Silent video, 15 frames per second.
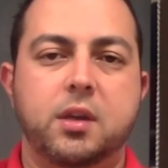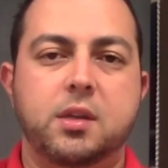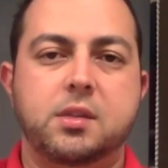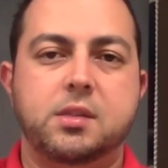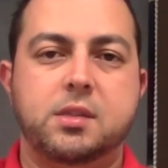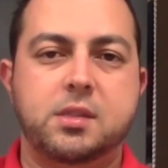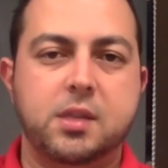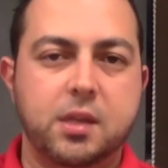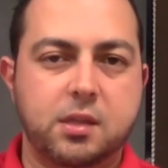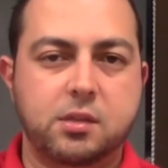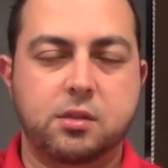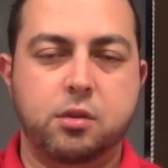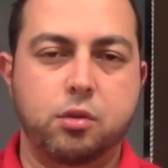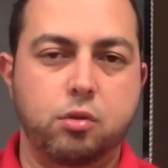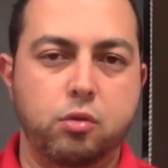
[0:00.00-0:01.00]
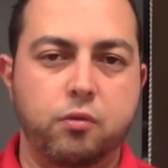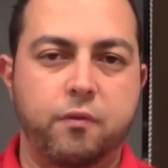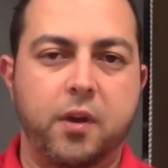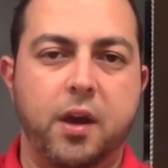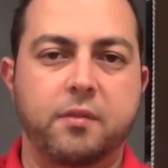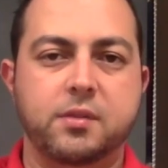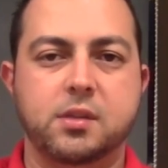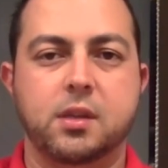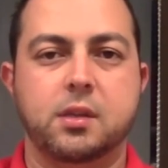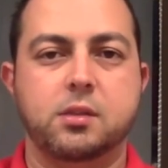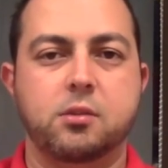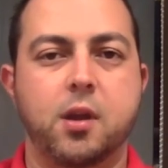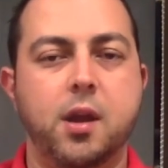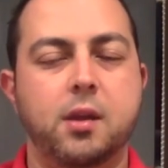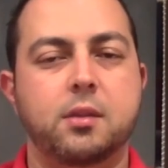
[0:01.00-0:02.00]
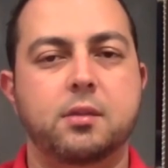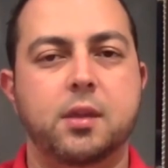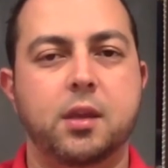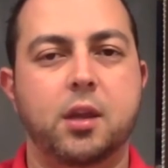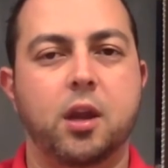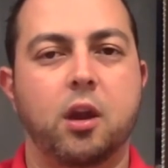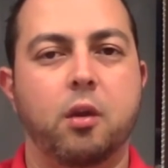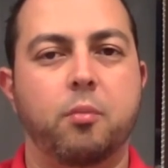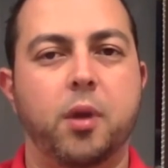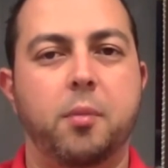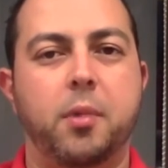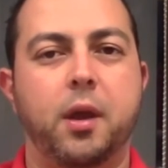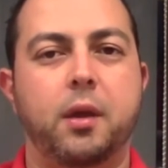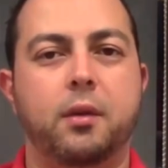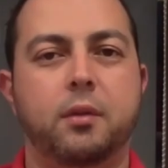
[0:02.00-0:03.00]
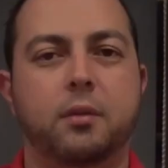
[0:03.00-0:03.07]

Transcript: 6256. All right, take care. Bye bye.